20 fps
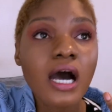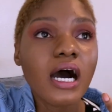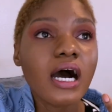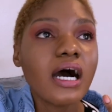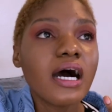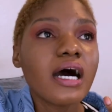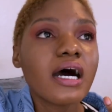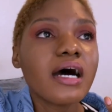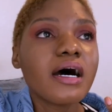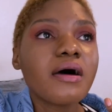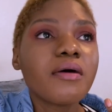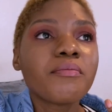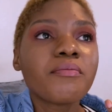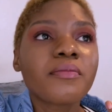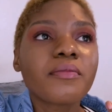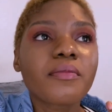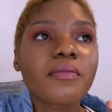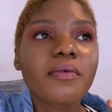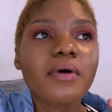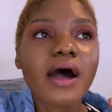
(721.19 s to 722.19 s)

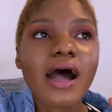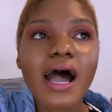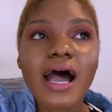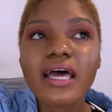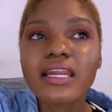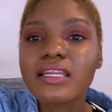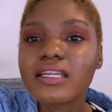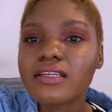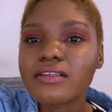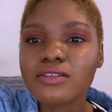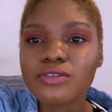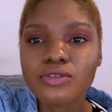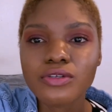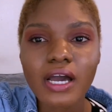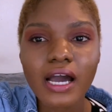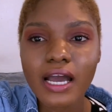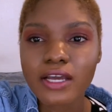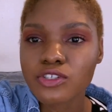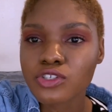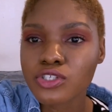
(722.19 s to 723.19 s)
um
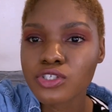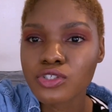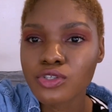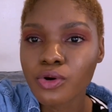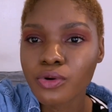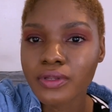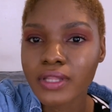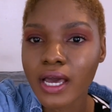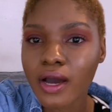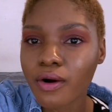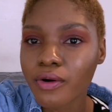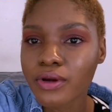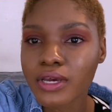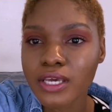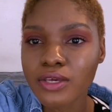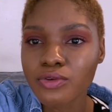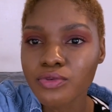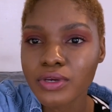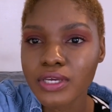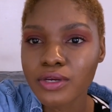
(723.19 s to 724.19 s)
I just know that, okay,
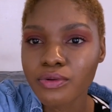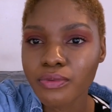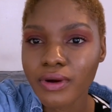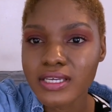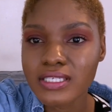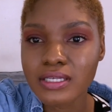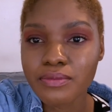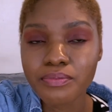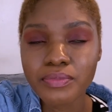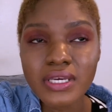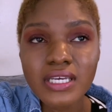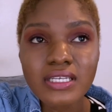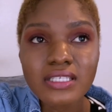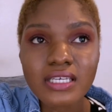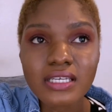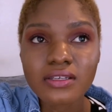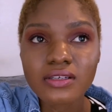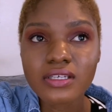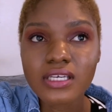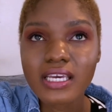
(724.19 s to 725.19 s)
you eat rice and beans
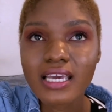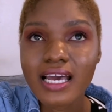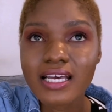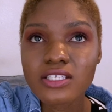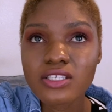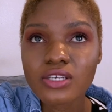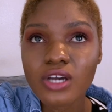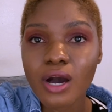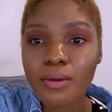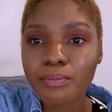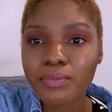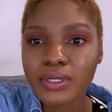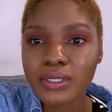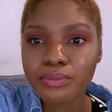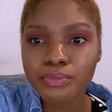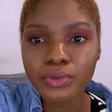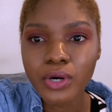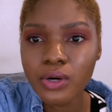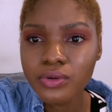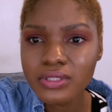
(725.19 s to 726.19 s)
and it has complete
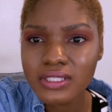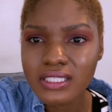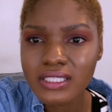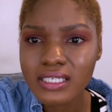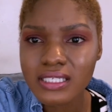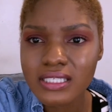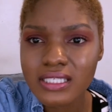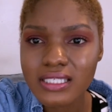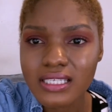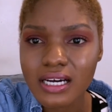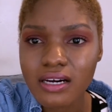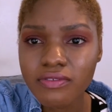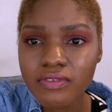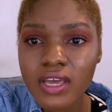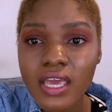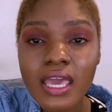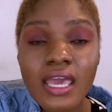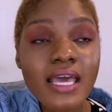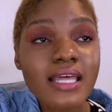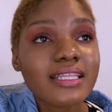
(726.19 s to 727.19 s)
protein and stuff.
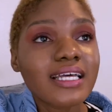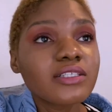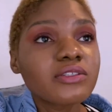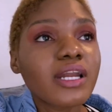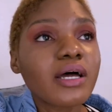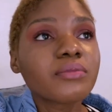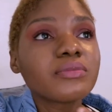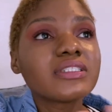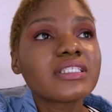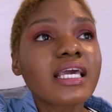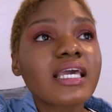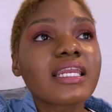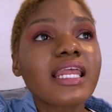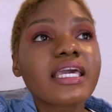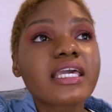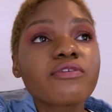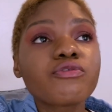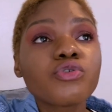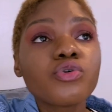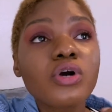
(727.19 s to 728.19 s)
That's what I'm saying.
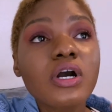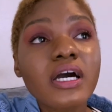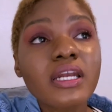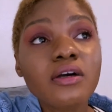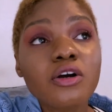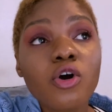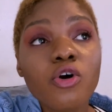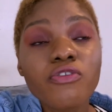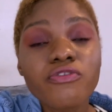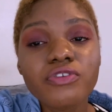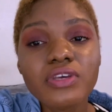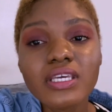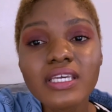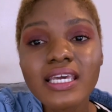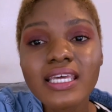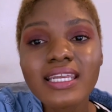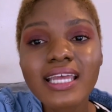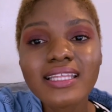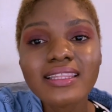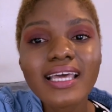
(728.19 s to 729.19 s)
Like, if you're gonna go
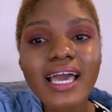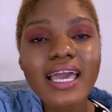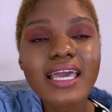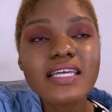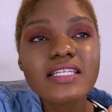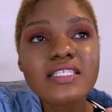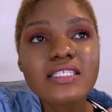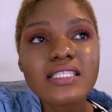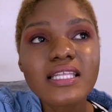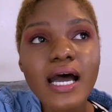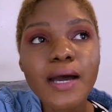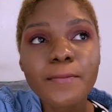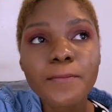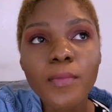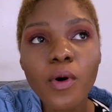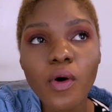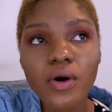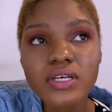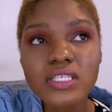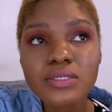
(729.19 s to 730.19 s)
vegan, not that it's not
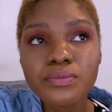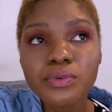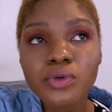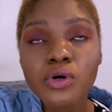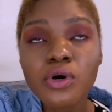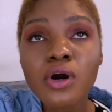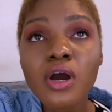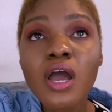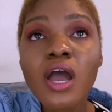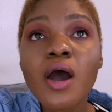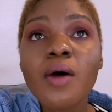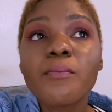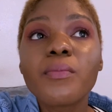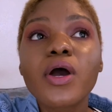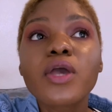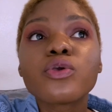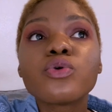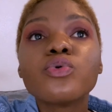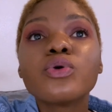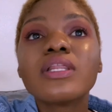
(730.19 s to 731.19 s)
possible,
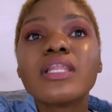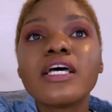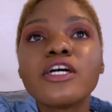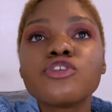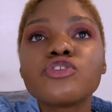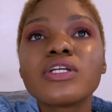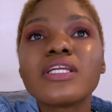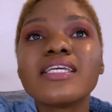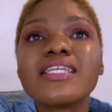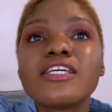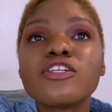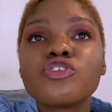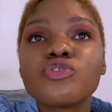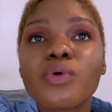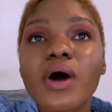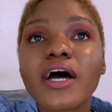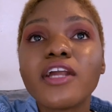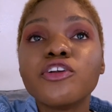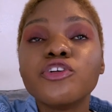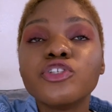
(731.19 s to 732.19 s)
but you literally need to
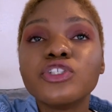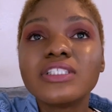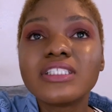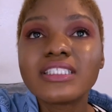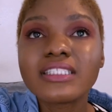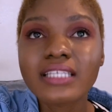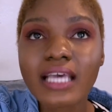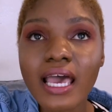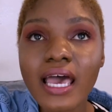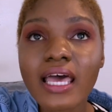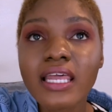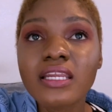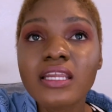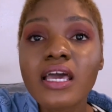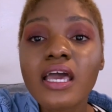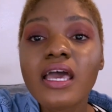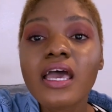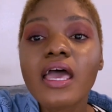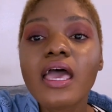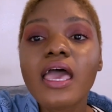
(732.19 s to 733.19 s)
understand
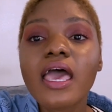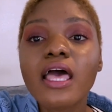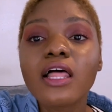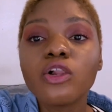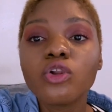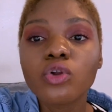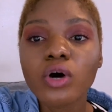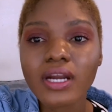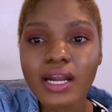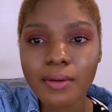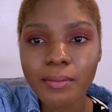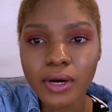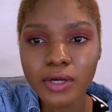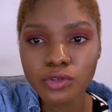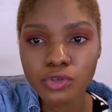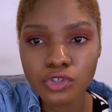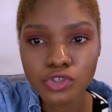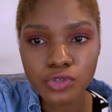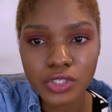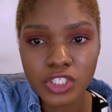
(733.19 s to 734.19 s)
a lot about
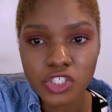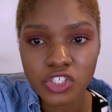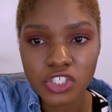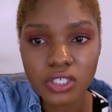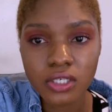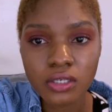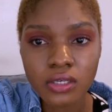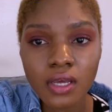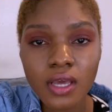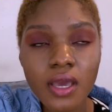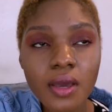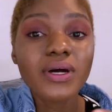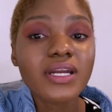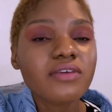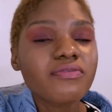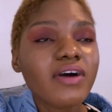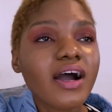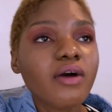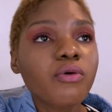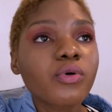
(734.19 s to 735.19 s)
nutrition. But
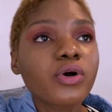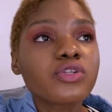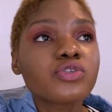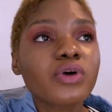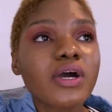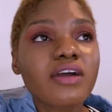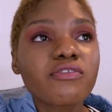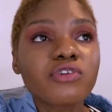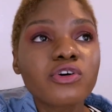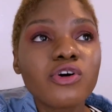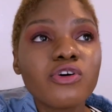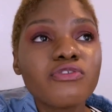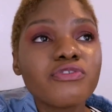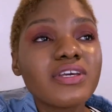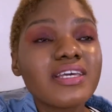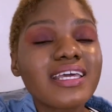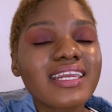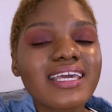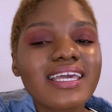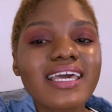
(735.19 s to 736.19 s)
if I were to ever go
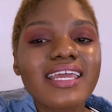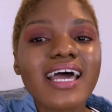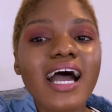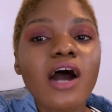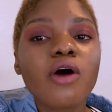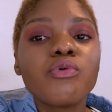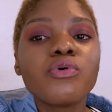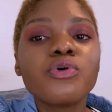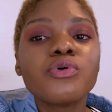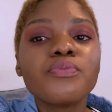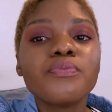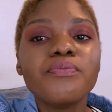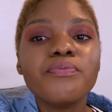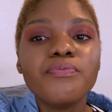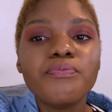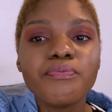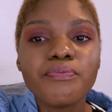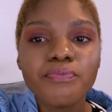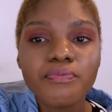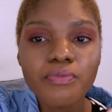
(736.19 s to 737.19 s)
vegan again, I will
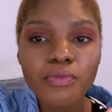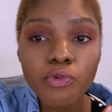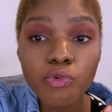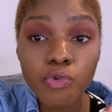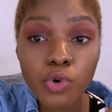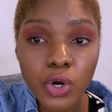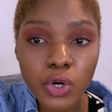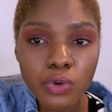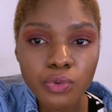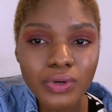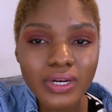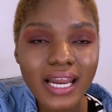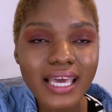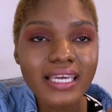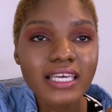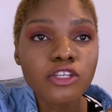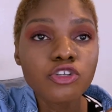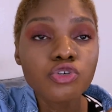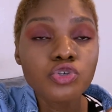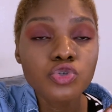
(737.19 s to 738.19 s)
work with like
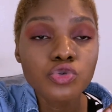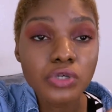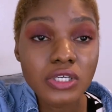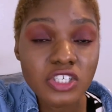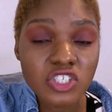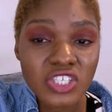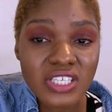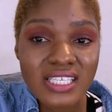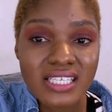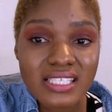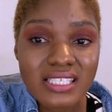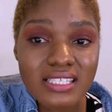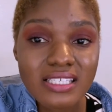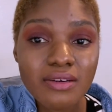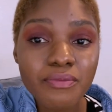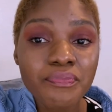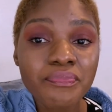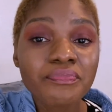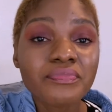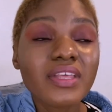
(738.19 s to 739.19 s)
a nutritionist
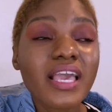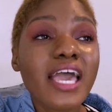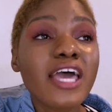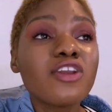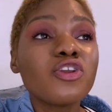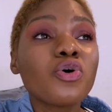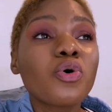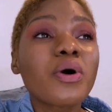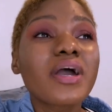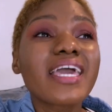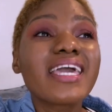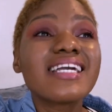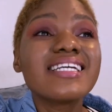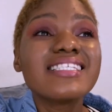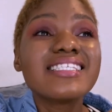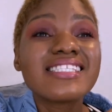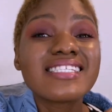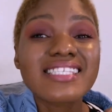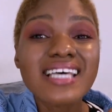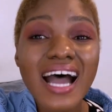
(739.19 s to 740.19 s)
and know
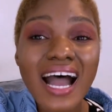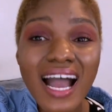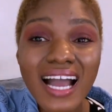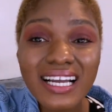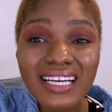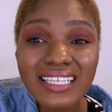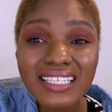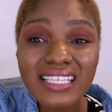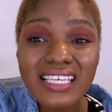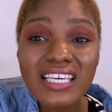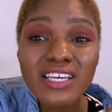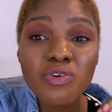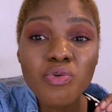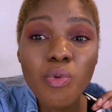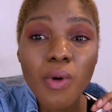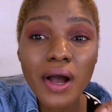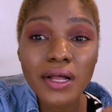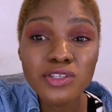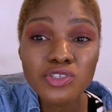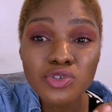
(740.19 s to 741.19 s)
exactly
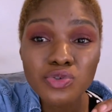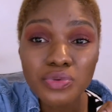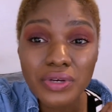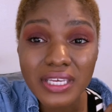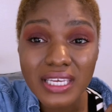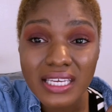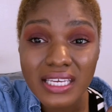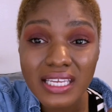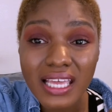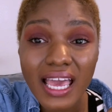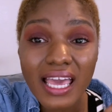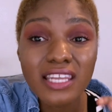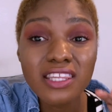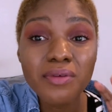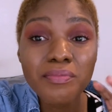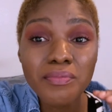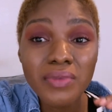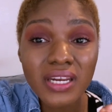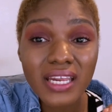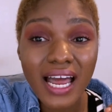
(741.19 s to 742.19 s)
what to eat. And the
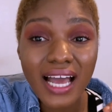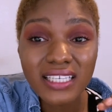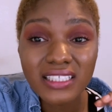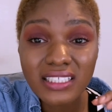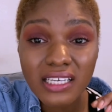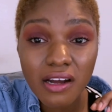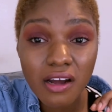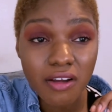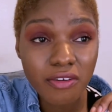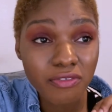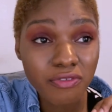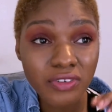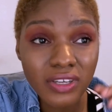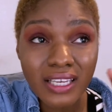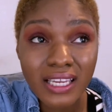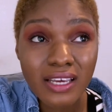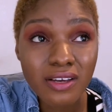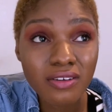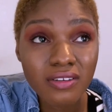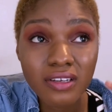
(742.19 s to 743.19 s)
minute I start
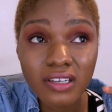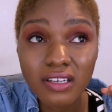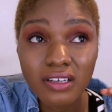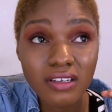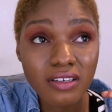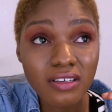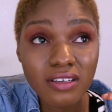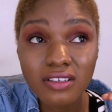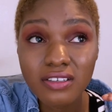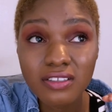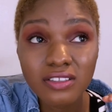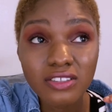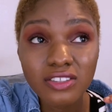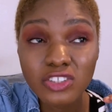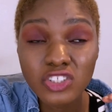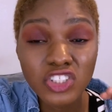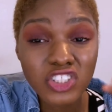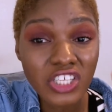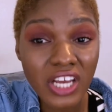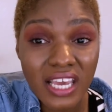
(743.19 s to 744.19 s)
feeling
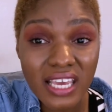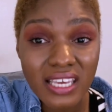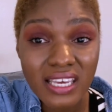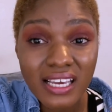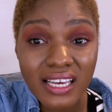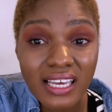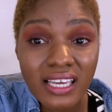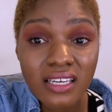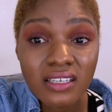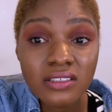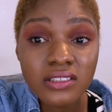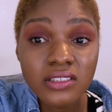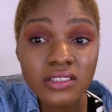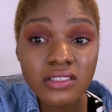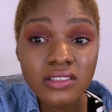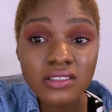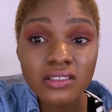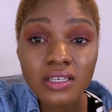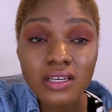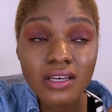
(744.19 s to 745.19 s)
shitty again,
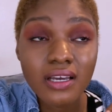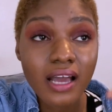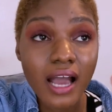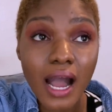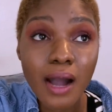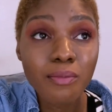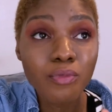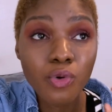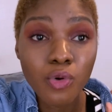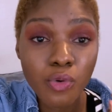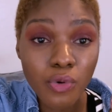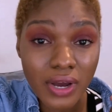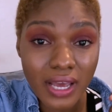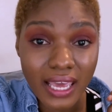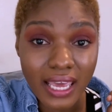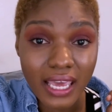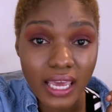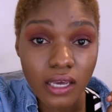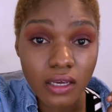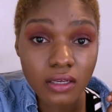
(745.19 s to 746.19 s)
I'm
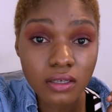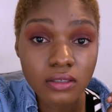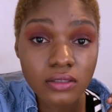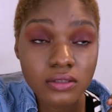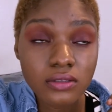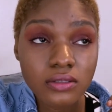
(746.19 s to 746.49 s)
quitting.